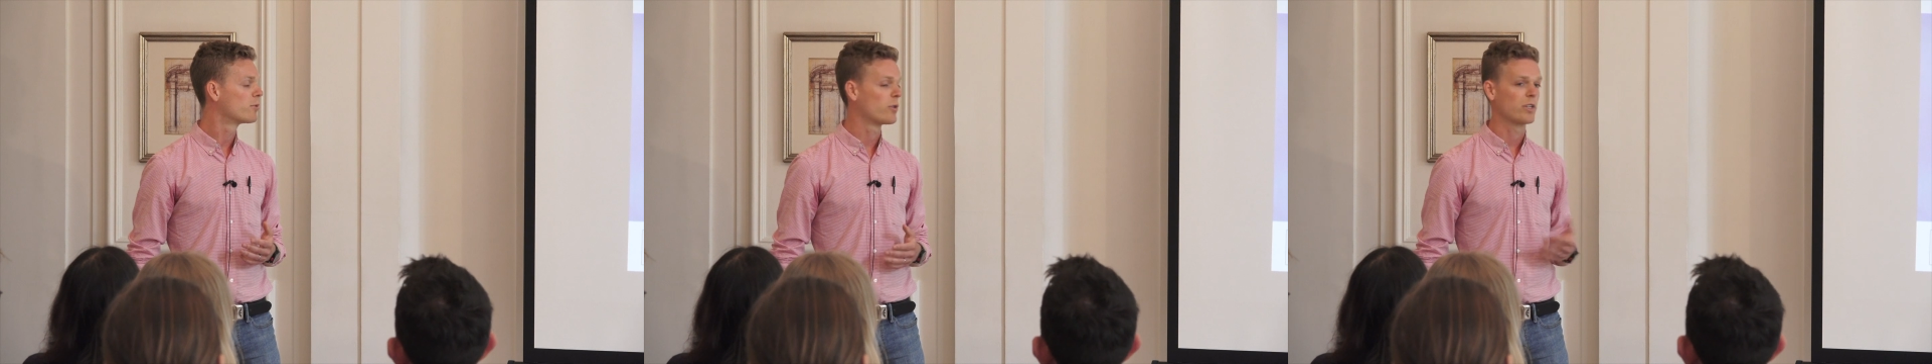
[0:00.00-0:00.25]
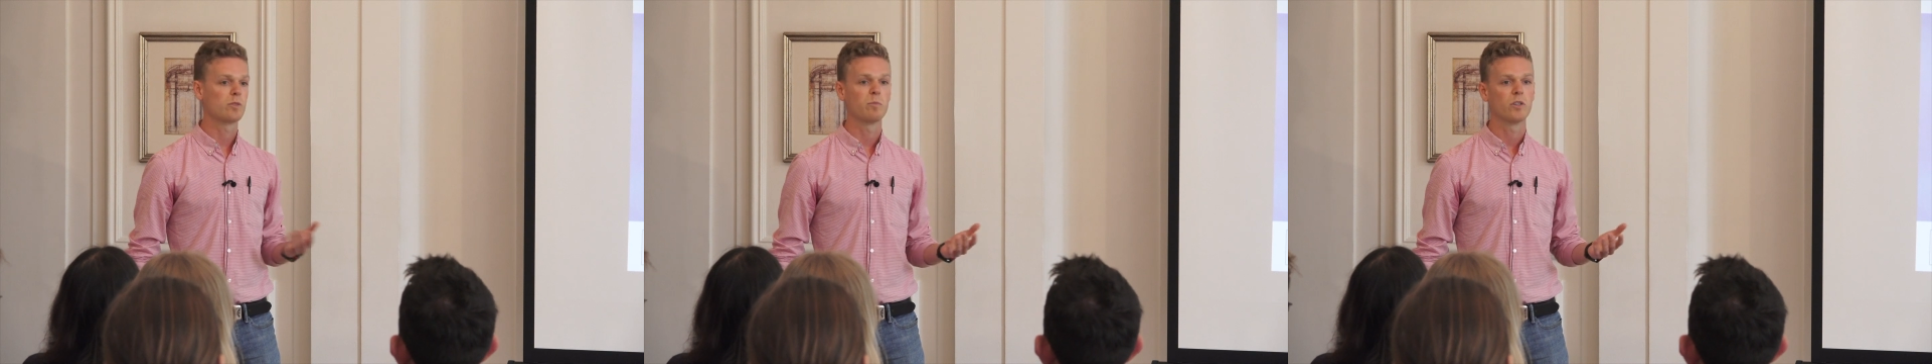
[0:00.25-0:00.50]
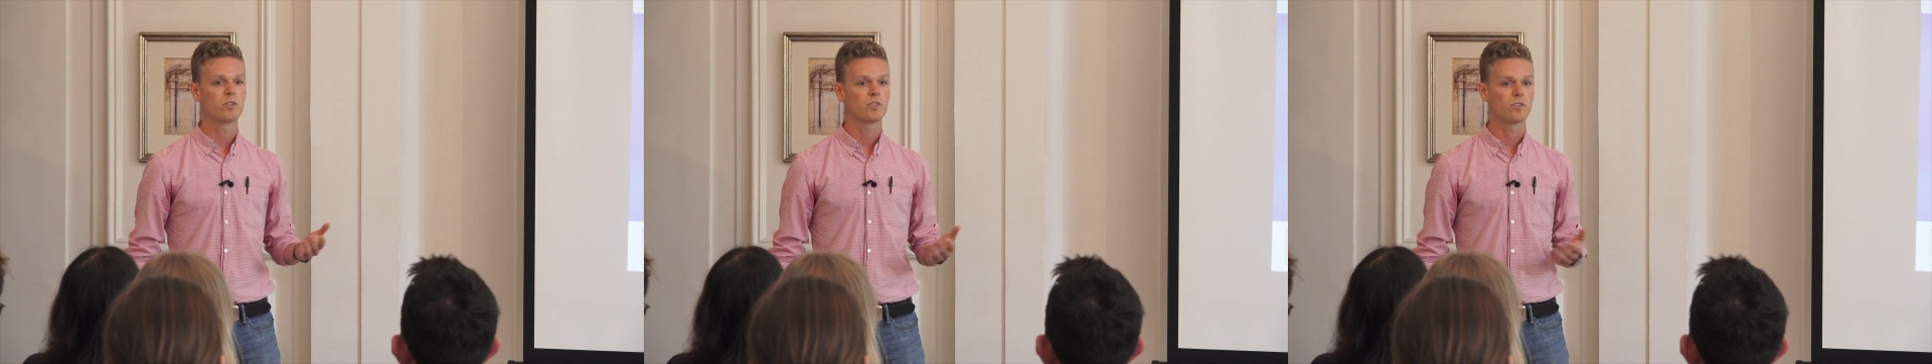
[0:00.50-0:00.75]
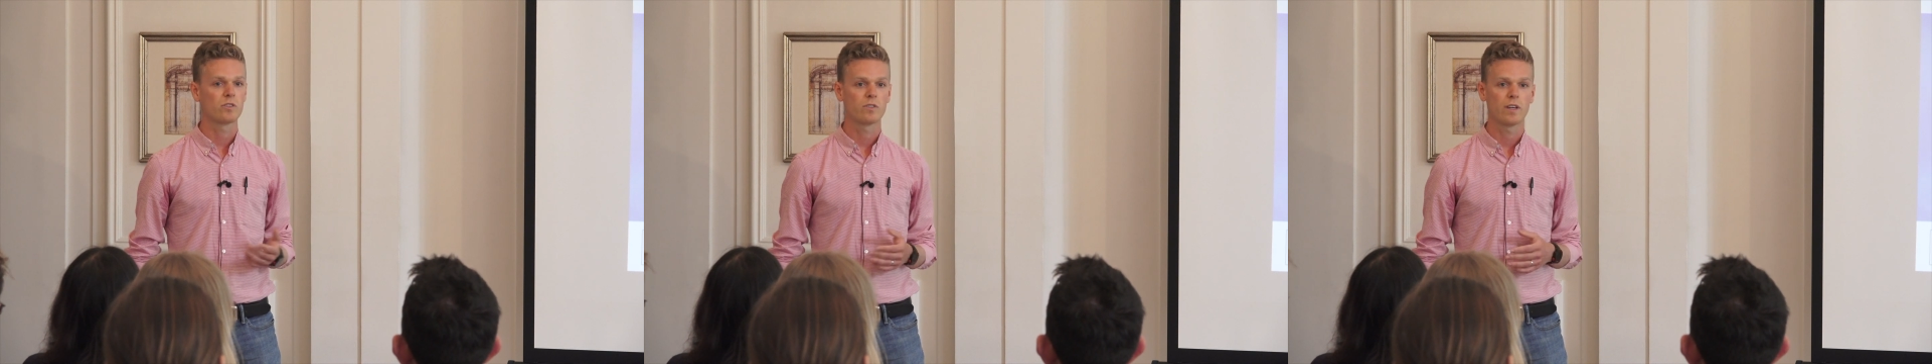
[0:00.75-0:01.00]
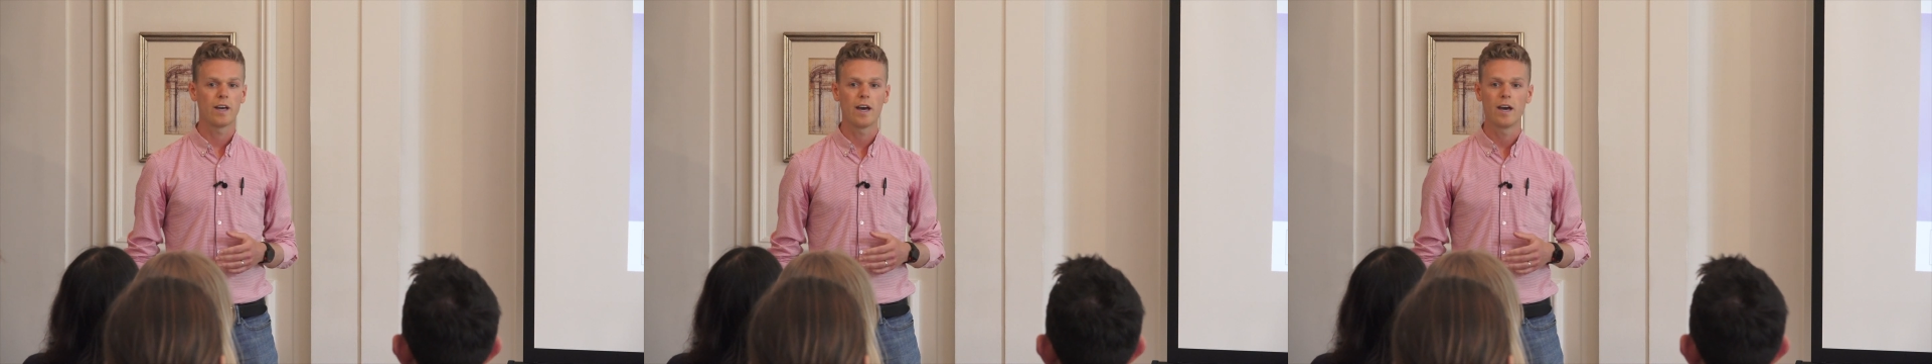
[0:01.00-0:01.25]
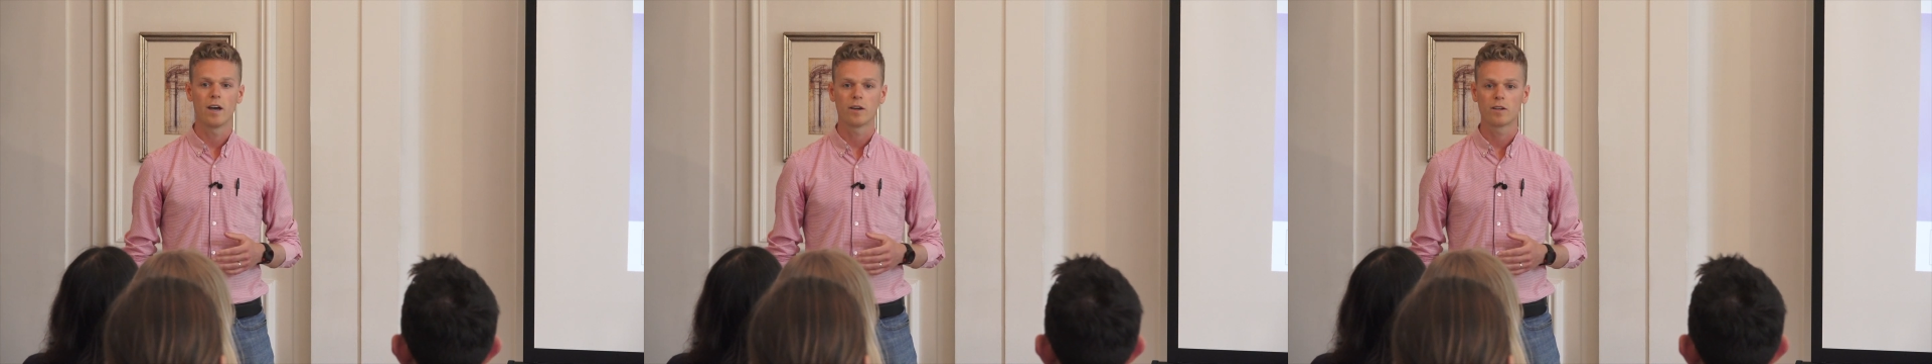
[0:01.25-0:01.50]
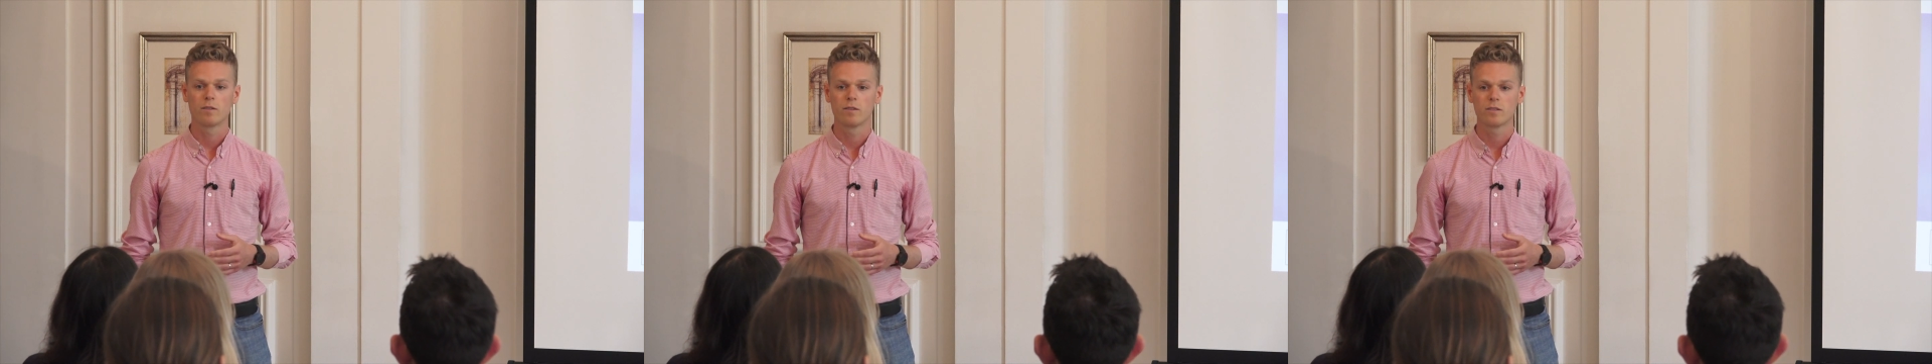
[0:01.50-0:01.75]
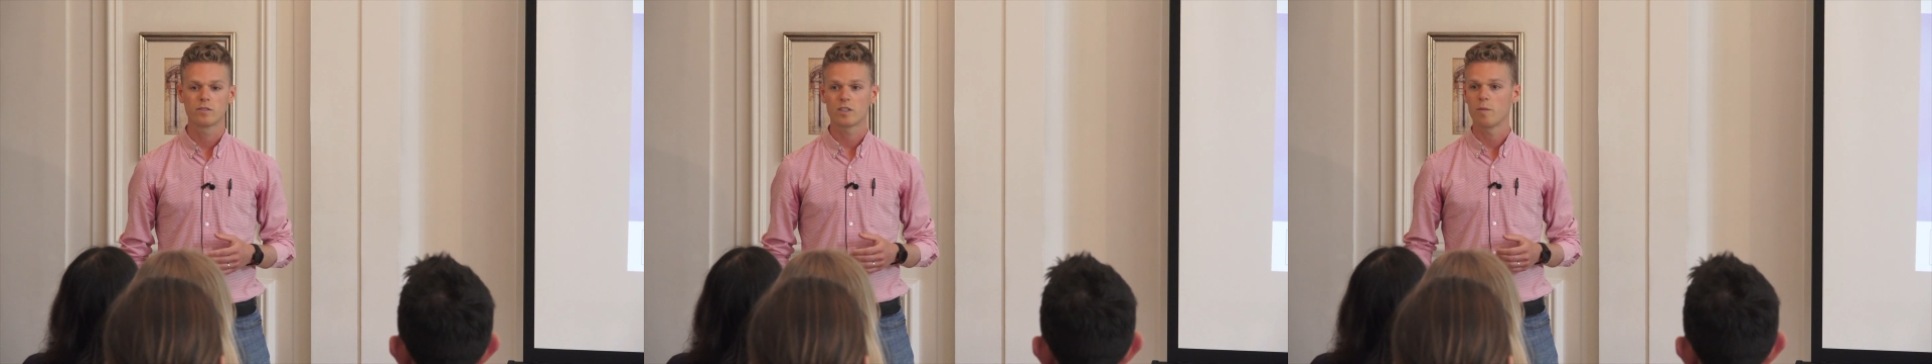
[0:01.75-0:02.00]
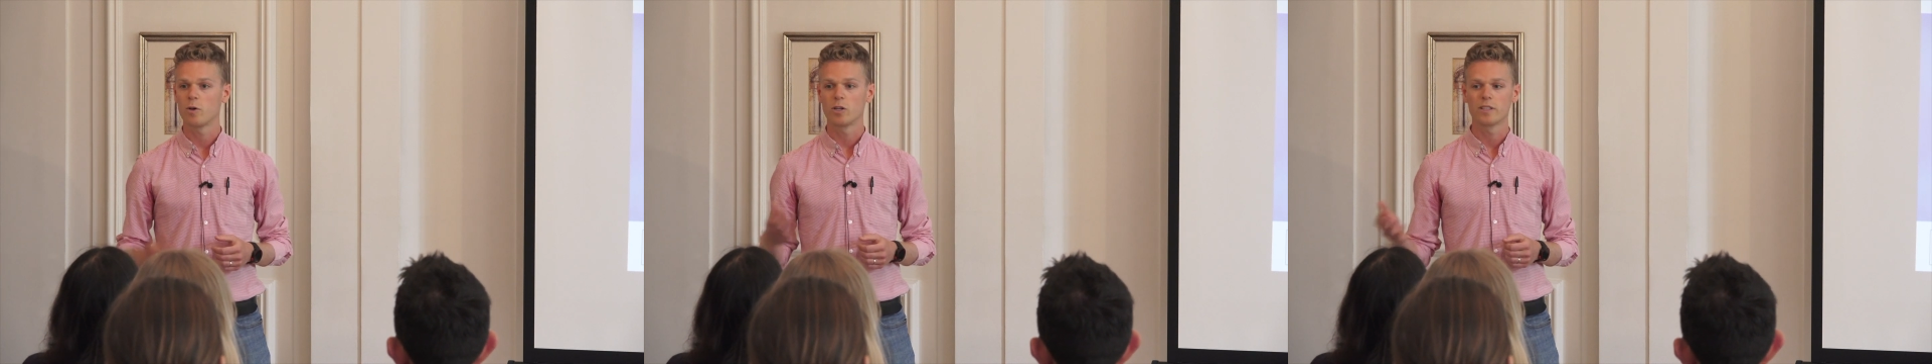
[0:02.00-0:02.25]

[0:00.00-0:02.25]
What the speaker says: Christmas, summer